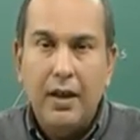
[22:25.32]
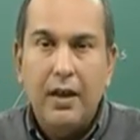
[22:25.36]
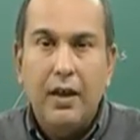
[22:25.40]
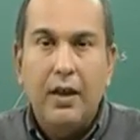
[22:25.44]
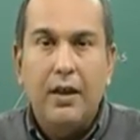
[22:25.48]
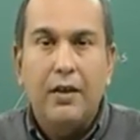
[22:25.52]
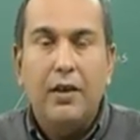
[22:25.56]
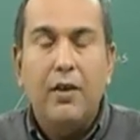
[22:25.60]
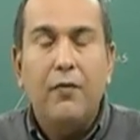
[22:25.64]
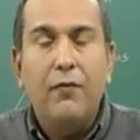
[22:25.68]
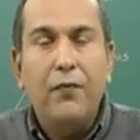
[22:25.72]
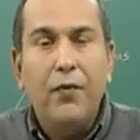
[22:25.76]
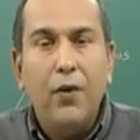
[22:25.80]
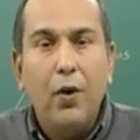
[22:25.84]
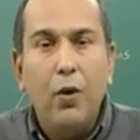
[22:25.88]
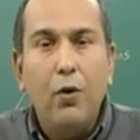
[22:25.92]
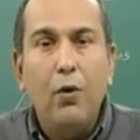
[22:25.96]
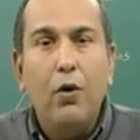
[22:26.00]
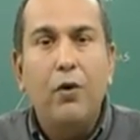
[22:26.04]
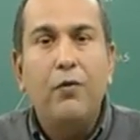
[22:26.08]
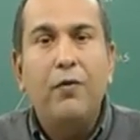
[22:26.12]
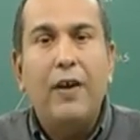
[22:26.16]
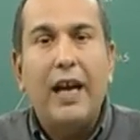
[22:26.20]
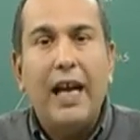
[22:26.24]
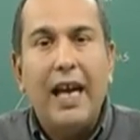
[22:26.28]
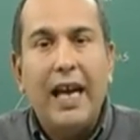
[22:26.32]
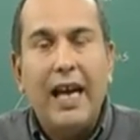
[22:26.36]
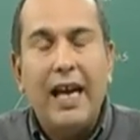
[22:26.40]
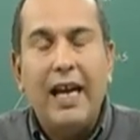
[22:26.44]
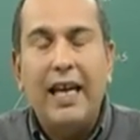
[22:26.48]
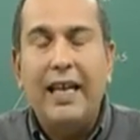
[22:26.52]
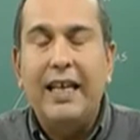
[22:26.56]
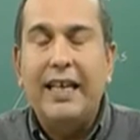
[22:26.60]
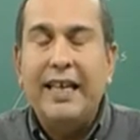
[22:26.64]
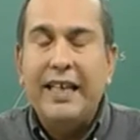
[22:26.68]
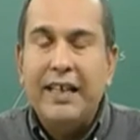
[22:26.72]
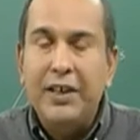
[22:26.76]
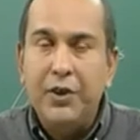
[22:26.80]
The flow of
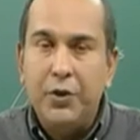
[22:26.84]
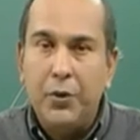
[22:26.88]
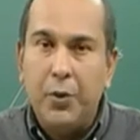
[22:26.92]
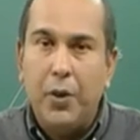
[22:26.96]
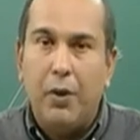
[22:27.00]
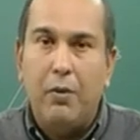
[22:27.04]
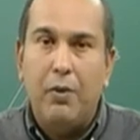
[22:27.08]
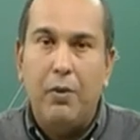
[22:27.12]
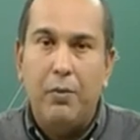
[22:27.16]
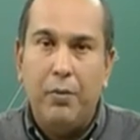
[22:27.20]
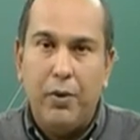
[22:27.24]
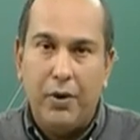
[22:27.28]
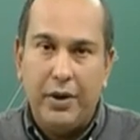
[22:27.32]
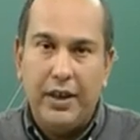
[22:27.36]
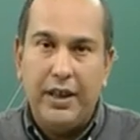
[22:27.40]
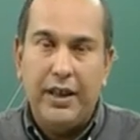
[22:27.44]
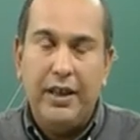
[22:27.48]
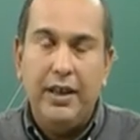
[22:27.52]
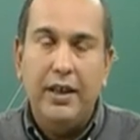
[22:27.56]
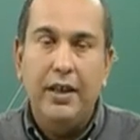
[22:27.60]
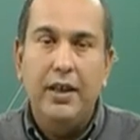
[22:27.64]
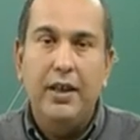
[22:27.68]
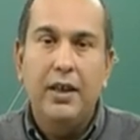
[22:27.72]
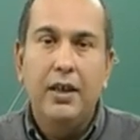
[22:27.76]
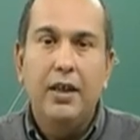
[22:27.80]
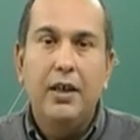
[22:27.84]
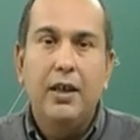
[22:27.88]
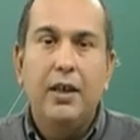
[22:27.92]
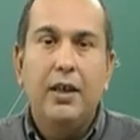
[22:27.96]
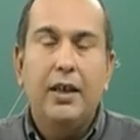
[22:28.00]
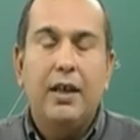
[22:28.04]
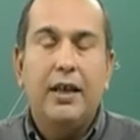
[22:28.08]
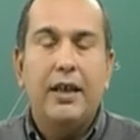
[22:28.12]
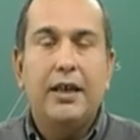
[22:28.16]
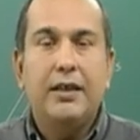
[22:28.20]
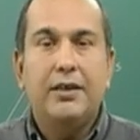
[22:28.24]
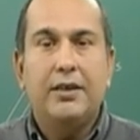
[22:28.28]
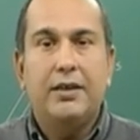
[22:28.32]
air into our body
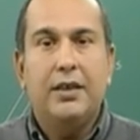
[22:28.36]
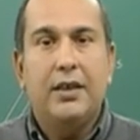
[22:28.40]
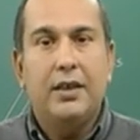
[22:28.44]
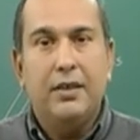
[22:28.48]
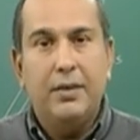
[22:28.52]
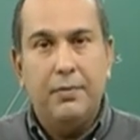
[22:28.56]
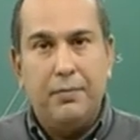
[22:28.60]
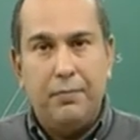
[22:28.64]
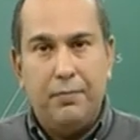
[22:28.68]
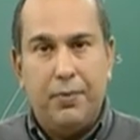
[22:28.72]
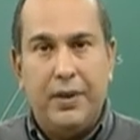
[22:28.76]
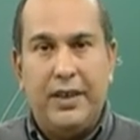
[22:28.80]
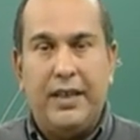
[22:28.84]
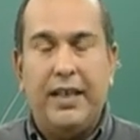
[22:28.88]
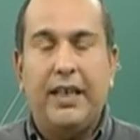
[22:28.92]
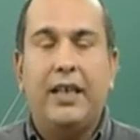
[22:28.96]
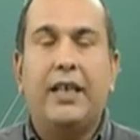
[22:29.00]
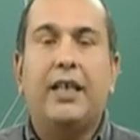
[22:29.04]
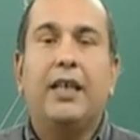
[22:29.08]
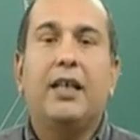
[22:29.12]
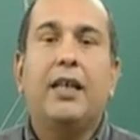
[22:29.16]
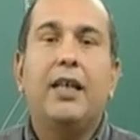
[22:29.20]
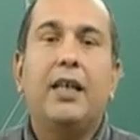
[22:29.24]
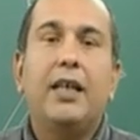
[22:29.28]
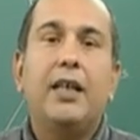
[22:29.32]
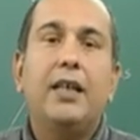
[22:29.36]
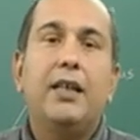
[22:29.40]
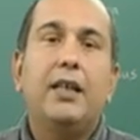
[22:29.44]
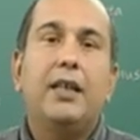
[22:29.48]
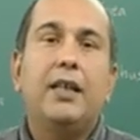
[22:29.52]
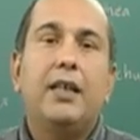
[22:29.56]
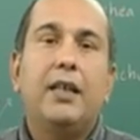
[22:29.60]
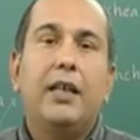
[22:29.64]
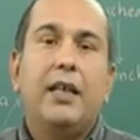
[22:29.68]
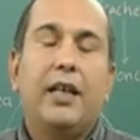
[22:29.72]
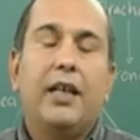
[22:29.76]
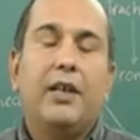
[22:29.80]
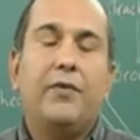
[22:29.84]
is particular.
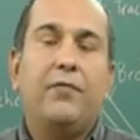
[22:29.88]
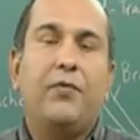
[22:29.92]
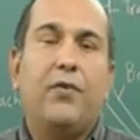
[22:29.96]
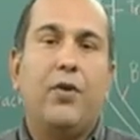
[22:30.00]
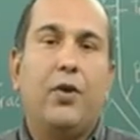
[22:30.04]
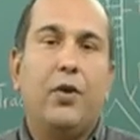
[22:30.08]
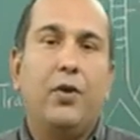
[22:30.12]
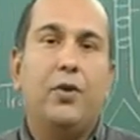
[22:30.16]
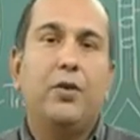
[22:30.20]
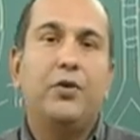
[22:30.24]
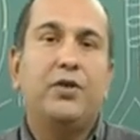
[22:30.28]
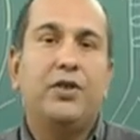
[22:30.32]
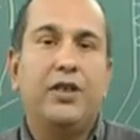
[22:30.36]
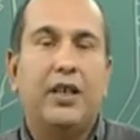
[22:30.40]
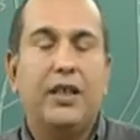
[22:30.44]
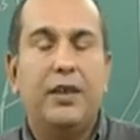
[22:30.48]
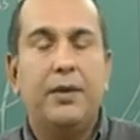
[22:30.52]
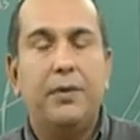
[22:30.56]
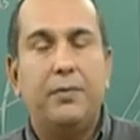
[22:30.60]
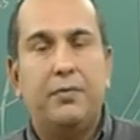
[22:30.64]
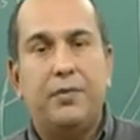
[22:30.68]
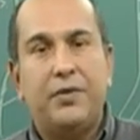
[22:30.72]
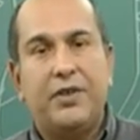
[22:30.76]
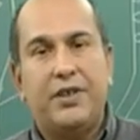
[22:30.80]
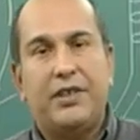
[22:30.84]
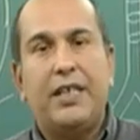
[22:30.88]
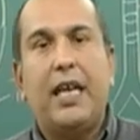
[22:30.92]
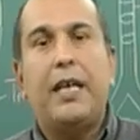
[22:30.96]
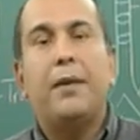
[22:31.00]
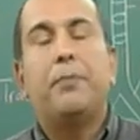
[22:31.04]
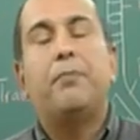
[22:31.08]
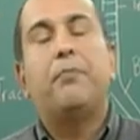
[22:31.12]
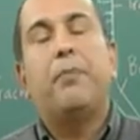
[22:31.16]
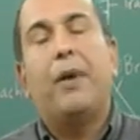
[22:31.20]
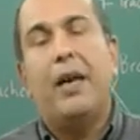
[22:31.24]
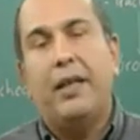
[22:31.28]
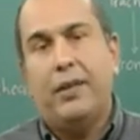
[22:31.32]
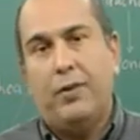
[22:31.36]
It follows a
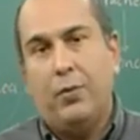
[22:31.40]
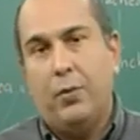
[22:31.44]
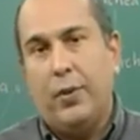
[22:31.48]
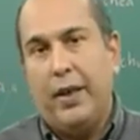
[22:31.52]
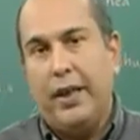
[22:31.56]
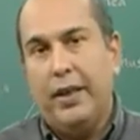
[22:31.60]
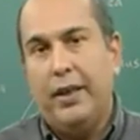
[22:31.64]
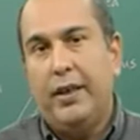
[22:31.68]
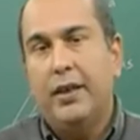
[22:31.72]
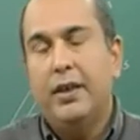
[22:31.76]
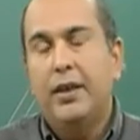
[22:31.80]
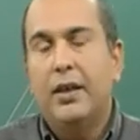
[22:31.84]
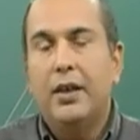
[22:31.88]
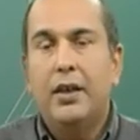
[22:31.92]
set pathway.